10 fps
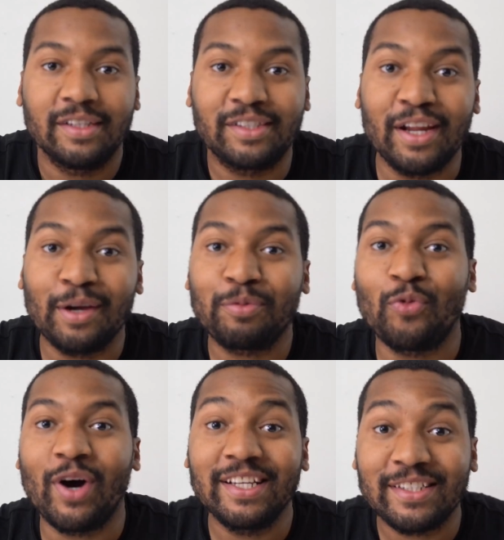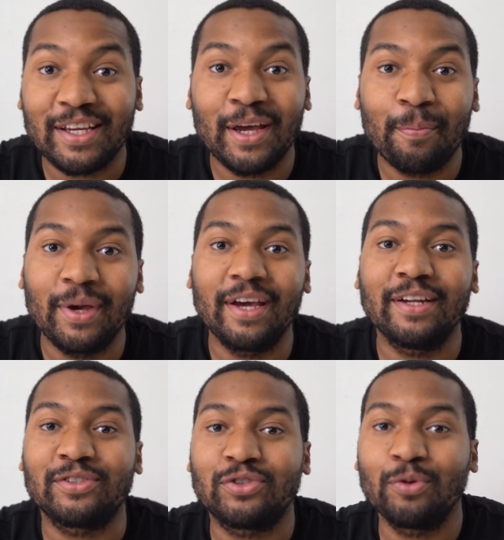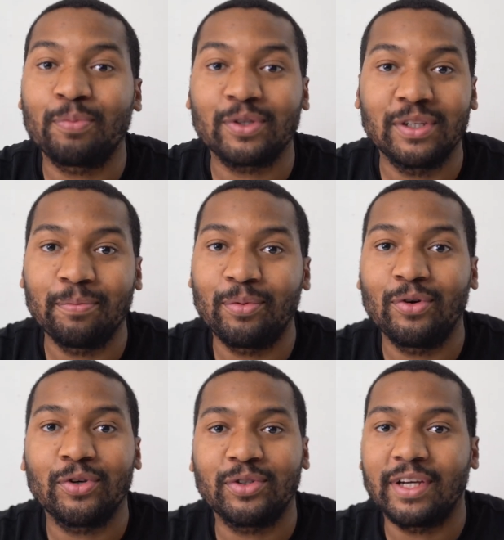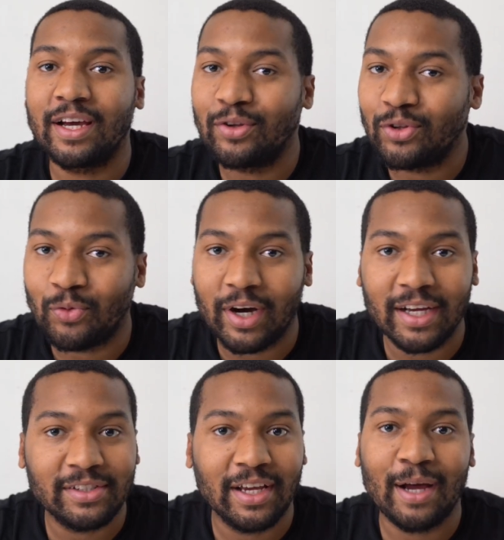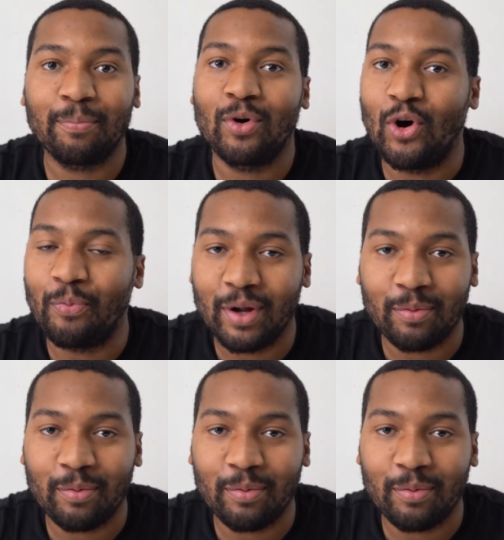Setting up the Wyze Cam Pan is super simple. You download the Wyze app, open